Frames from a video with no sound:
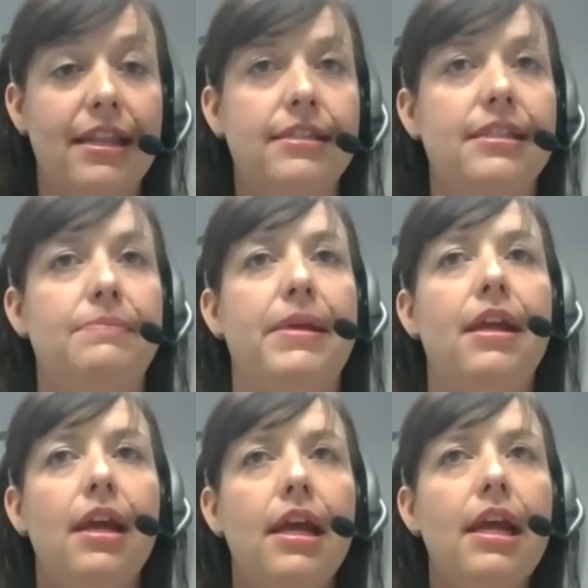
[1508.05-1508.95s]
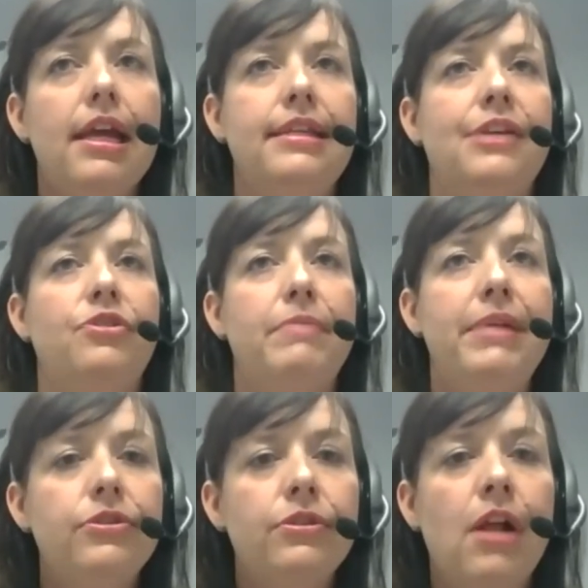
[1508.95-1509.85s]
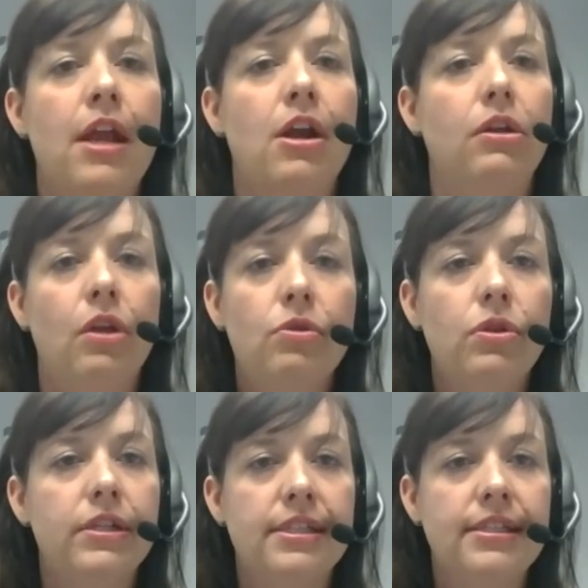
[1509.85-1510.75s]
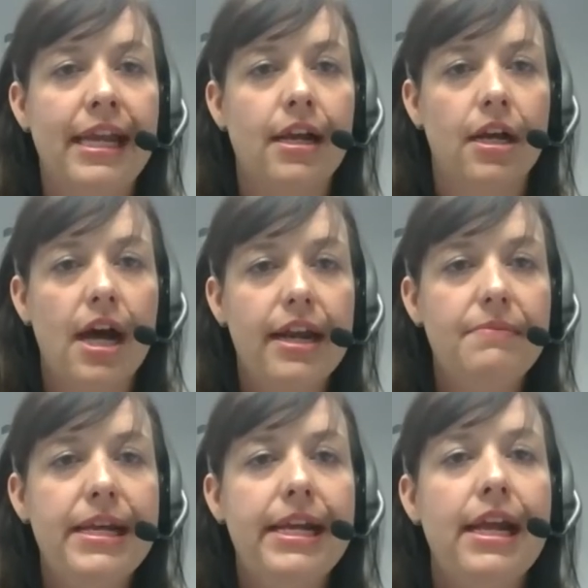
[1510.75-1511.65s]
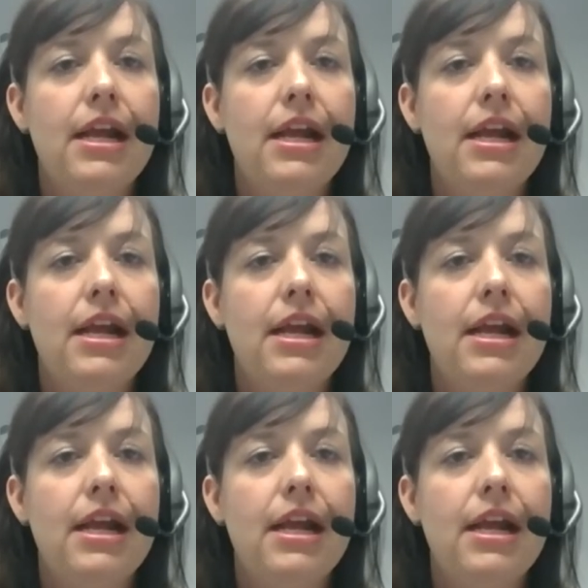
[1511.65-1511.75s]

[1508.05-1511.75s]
This has been detrimental on our local and state economy.